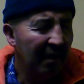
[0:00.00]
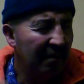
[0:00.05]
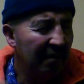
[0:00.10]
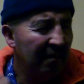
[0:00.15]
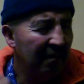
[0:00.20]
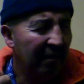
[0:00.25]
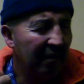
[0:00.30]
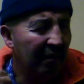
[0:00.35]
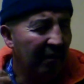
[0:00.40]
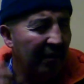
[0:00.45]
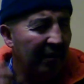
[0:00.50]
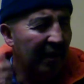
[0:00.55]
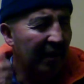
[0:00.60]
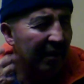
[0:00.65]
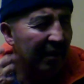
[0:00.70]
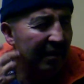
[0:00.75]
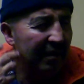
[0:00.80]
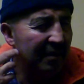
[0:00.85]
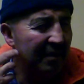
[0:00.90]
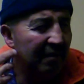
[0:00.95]
there is
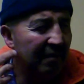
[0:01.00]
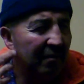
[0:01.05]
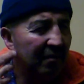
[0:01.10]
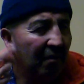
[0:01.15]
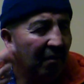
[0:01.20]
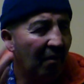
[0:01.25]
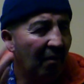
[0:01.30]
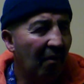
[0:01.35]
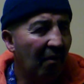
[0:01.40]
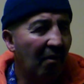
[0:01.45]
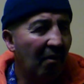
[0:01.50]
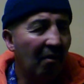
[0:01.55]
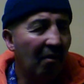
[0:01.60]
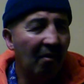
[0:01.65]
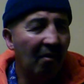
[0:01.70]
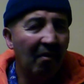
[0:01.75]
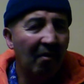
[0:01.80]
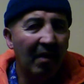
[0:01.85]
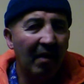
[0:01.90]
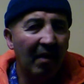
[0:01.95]
no